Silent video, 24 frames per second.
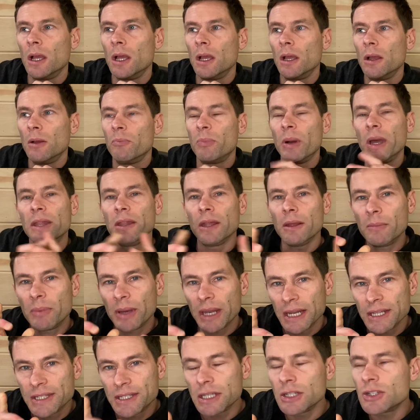but
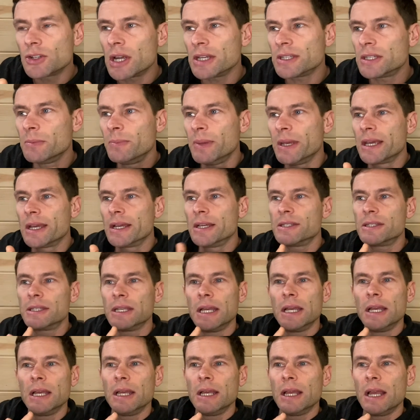it's interesting because
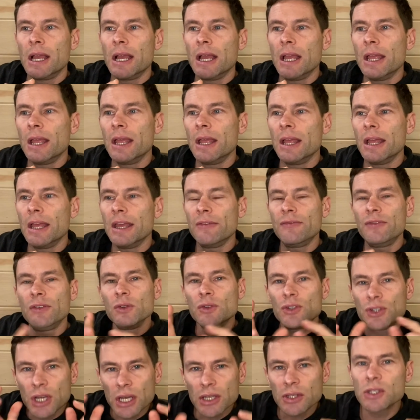if you
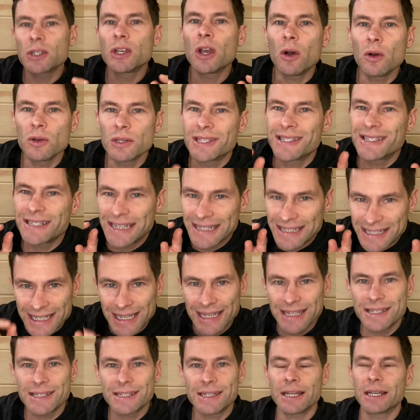just go
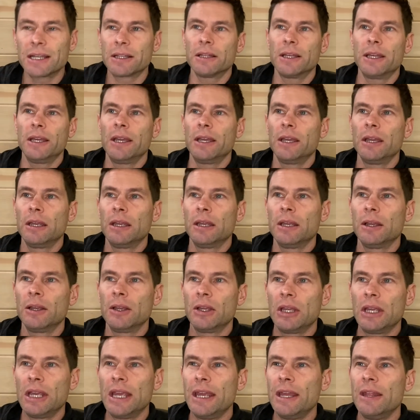statistically,
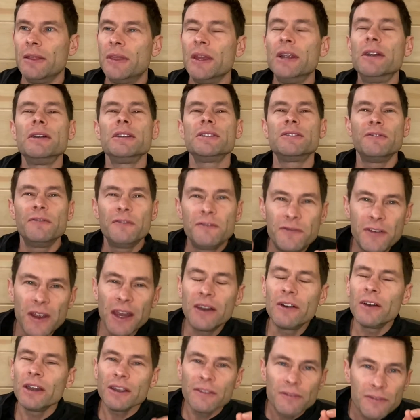there is
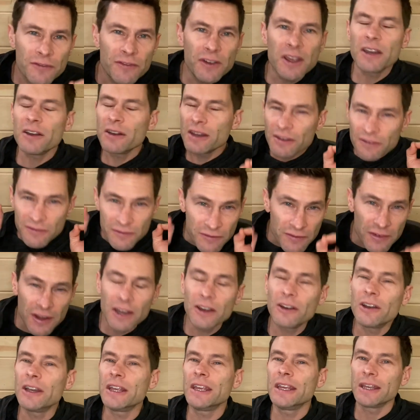very, very,
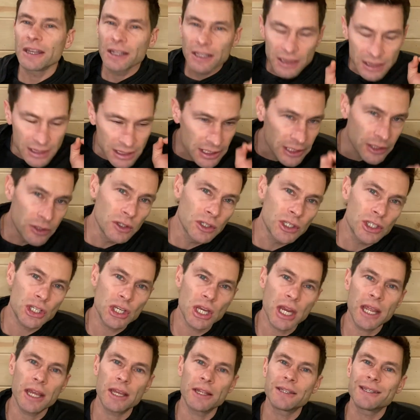very little
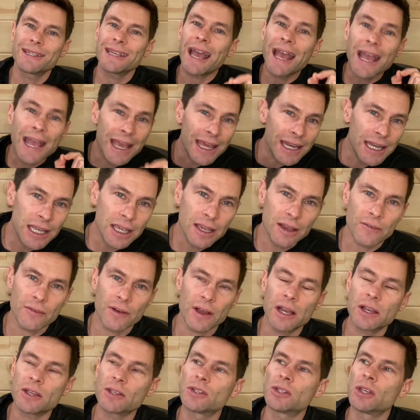chance any of
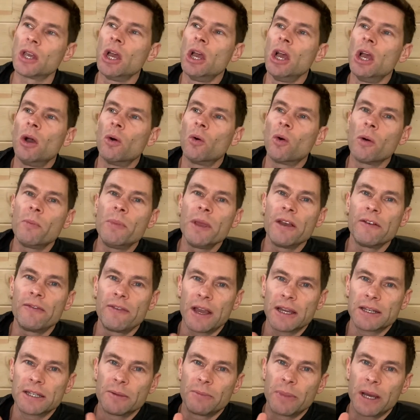us will be
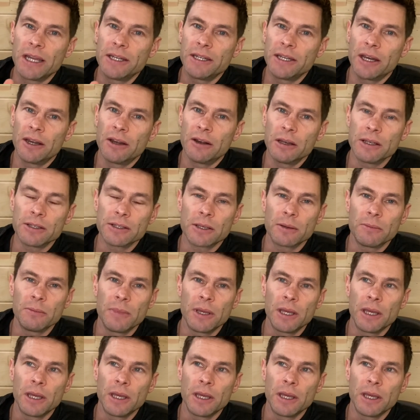affected by terrorism.